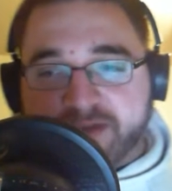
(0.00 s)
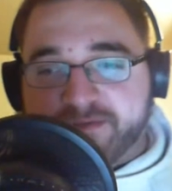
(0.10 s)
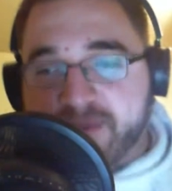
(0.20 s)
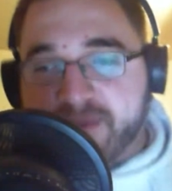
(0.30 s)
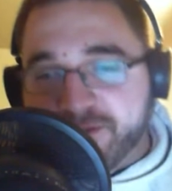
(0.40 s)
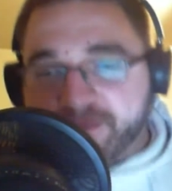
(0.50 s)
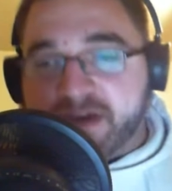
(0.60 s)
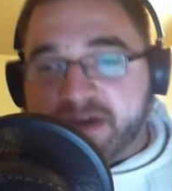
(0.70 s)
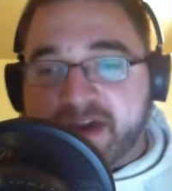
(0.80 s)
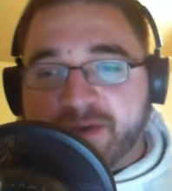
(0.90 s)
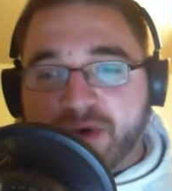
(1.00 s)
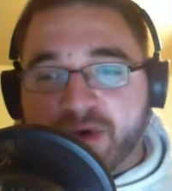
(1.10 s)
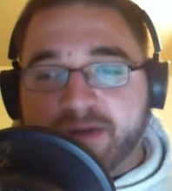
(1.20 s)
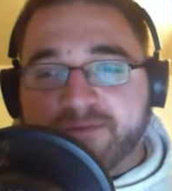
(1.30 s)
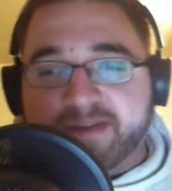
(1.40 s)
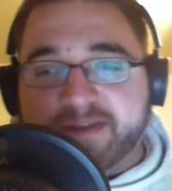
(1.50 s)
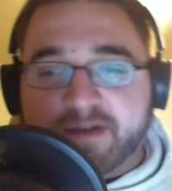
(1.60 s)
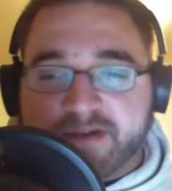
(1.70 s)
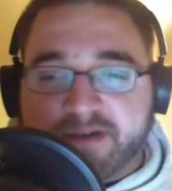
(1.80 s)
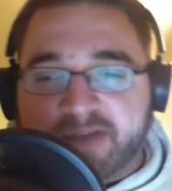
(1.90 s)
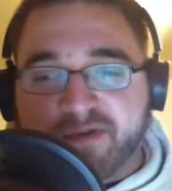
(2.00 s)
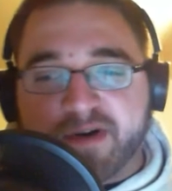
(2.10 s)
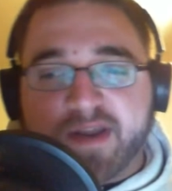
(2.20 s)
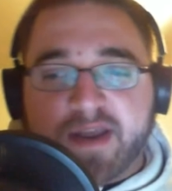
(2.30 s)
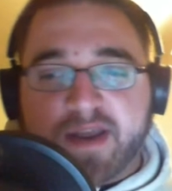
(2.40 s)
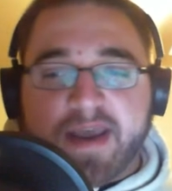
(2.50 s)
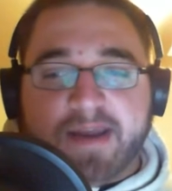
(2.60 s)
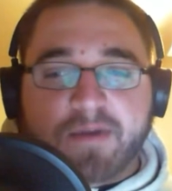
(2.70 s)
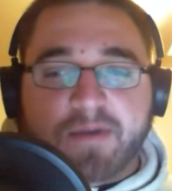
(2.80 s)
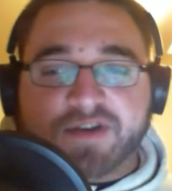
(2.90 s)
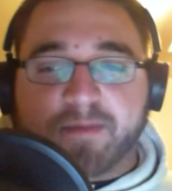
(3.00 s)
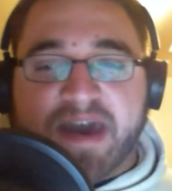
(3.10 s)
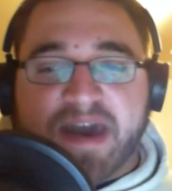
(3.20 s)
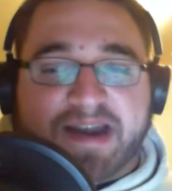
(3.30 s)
with a Key One physical keyboard and a motion back?